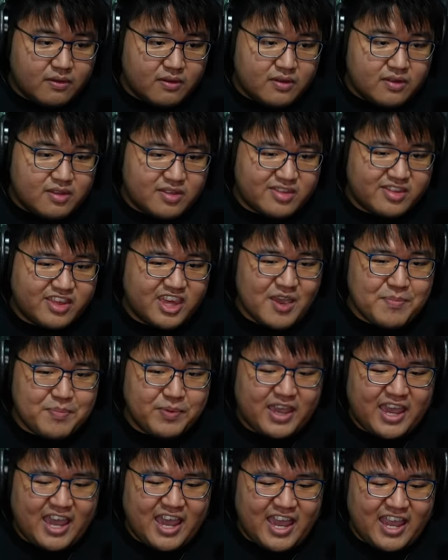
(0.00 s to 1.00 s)
Skip,
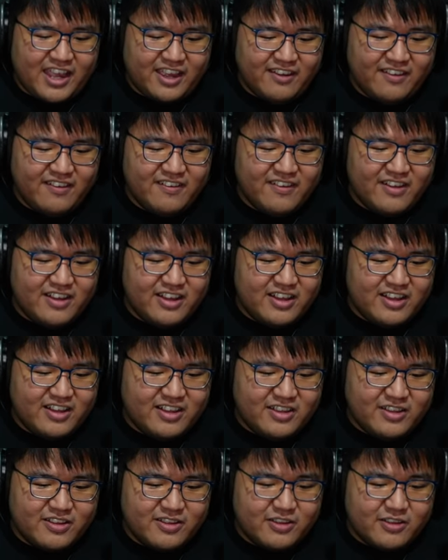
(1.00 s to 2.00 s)
gang!
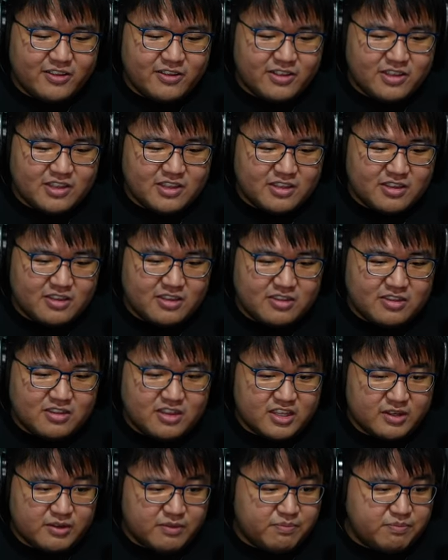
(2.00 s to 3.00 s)

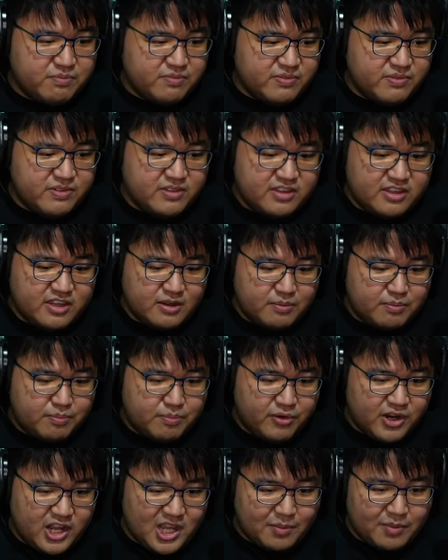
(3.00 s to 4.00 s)
You, you
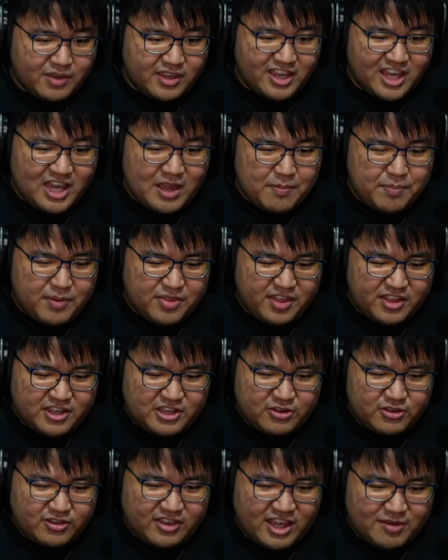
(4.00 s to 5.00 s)
bring me up, and then
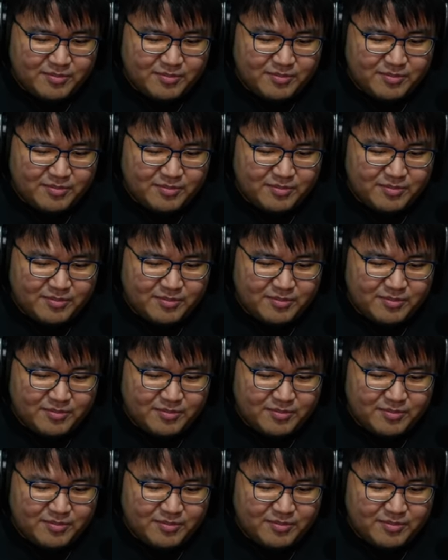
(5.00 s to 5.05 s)
you let